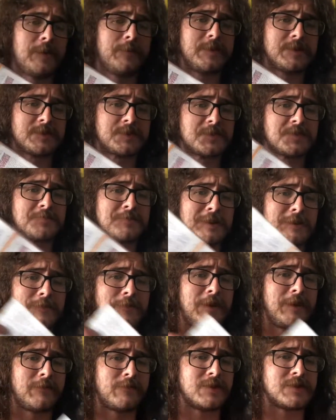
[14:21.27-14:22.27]
this was my
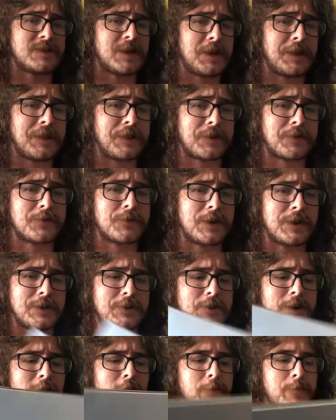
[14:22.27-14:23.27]
favorite Tyler, the
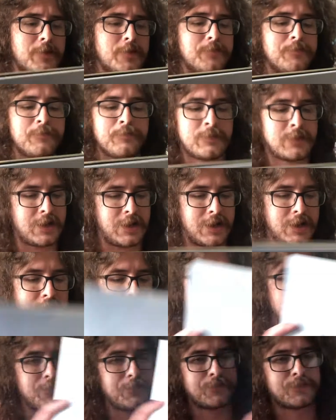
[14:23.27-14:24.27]
Creator album.
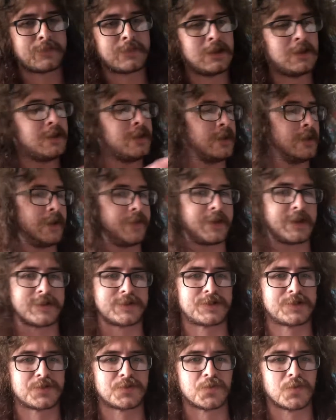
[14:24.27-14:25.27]
I think it's
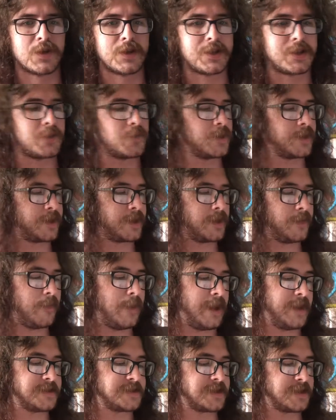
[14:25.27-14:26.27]
just really, really
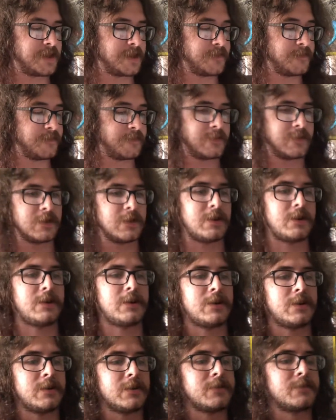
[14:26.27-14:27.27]
amazing.
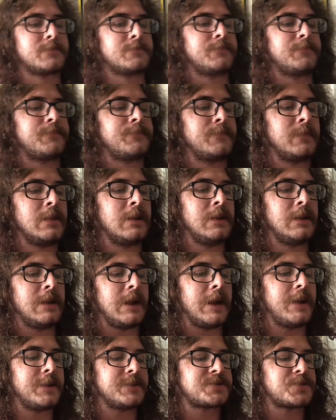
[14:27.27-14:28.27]

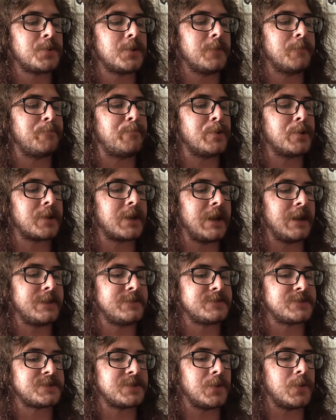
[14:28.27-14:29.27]
And it sort of
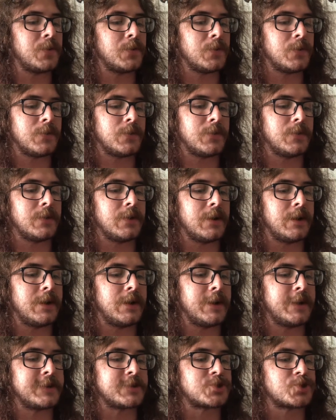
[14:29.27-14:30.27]
bookends the
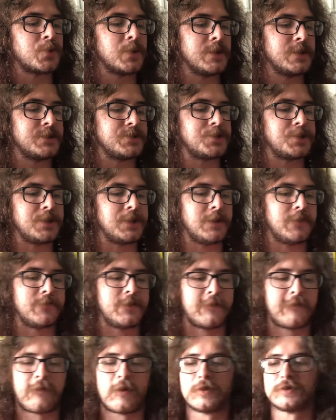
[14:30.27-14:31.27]
whole trilogy of the
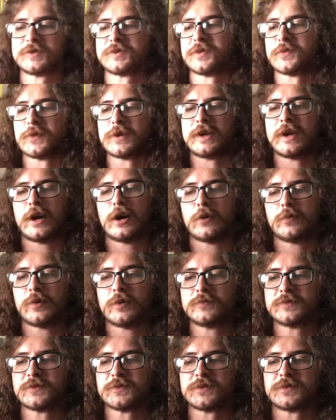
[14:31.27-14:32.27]
first 3
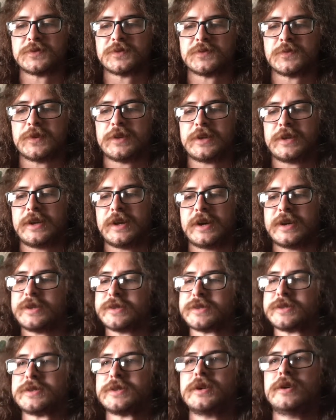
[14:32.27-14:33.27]
albums, which is really
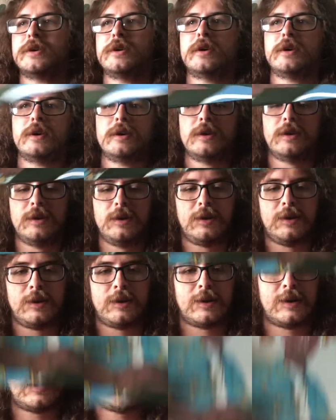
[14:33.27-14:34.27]
nice.
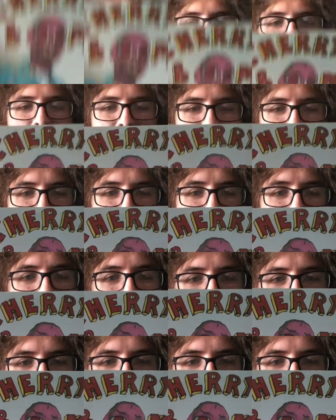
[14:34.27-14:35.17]
Then we got Cherry